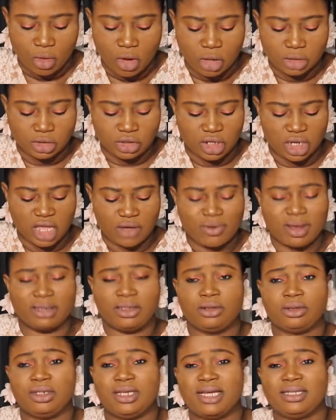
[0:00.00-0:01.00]
so they gave her
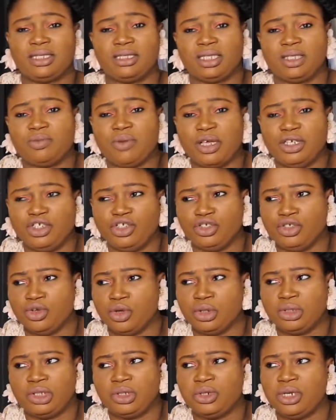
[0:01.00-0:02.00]
2 days suspension
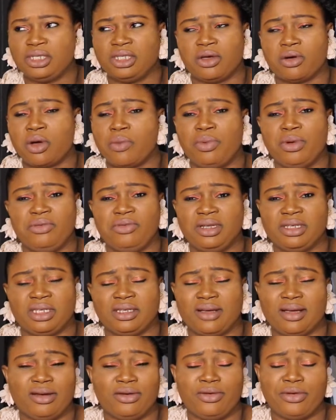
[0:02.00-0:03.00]
or 2 days or a couple of days,
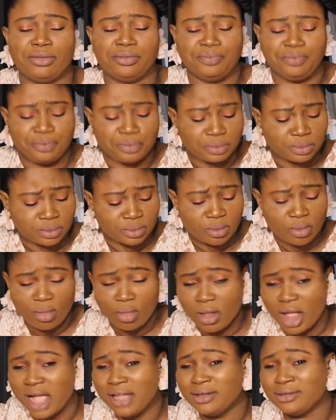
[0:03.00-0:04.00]
I don't know.
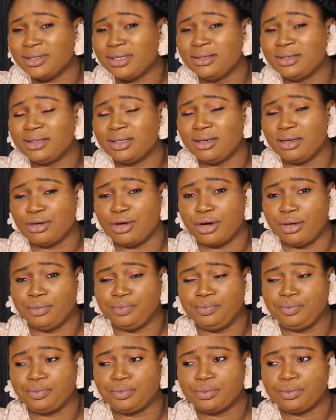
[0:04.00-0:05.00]
I just didn't see the girl
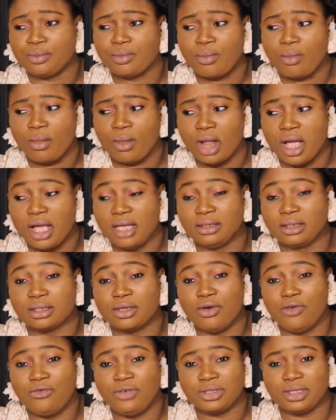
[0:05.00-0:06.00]
in
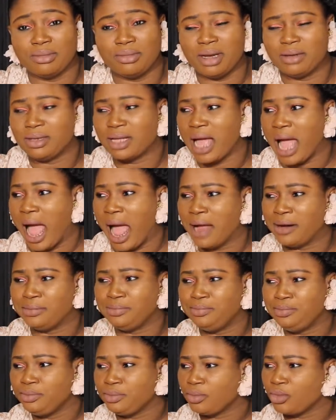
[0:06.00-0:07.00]
school for some time. I was like,
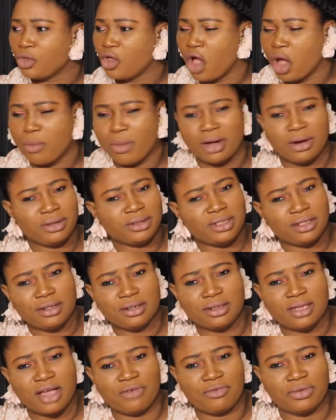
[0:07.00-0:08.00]
I'm gonna see
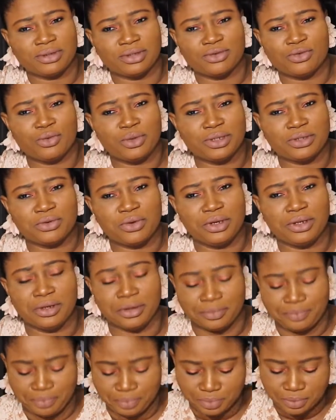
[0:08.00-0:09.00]
this girl for school, what's going
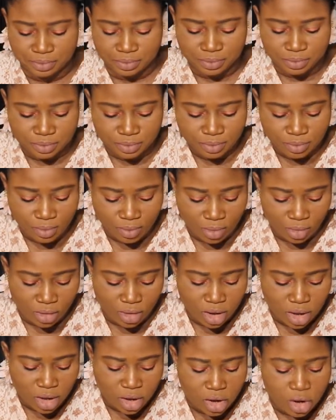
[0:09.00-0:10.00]
on?
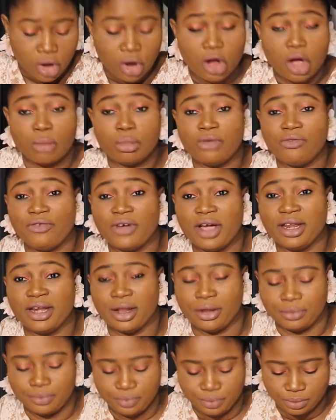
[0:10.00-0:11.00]
Come to find out,